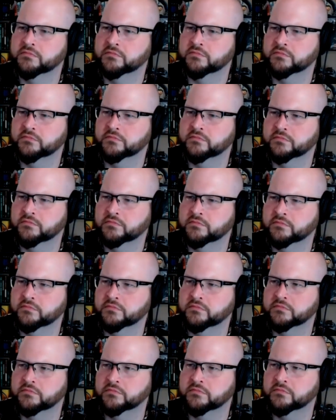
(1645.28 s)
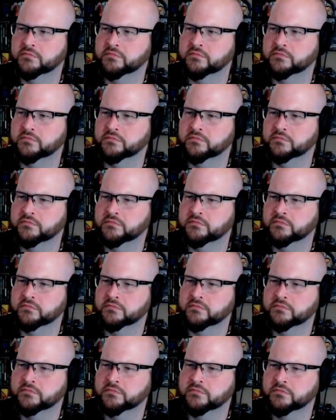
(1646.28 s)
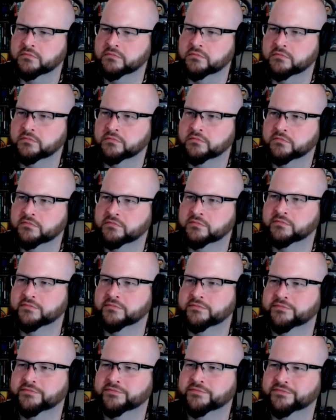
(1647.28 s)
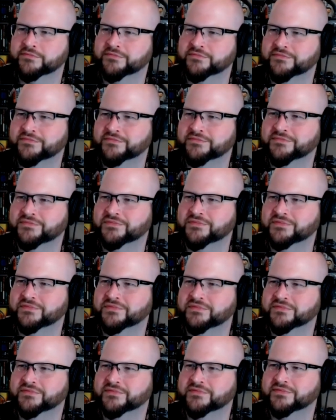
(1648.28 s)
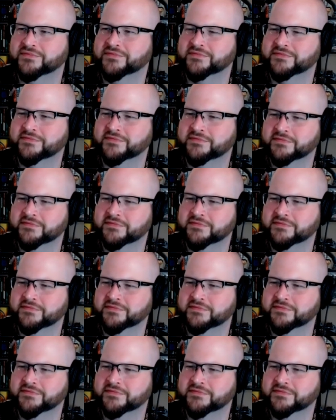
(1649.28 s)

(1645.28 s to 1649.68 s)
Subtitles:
(not speaking)